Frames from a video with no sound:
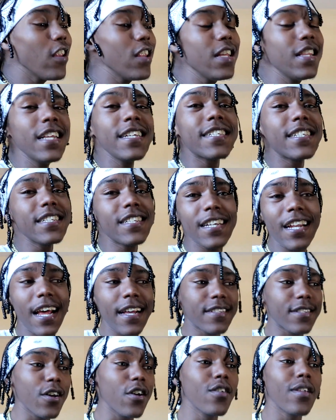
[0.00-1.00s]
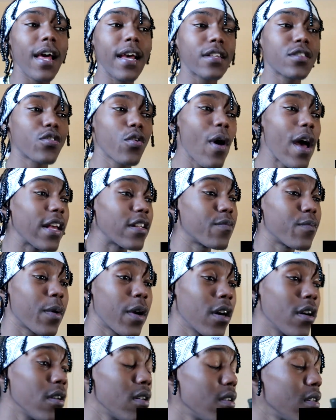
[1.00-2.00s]
only listened to that song like twice,
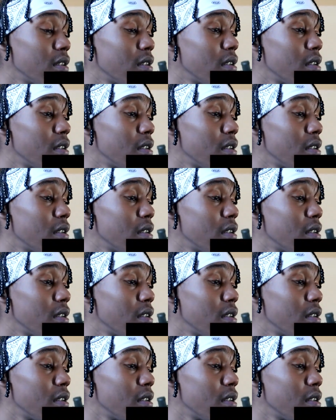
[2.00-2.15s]
bro.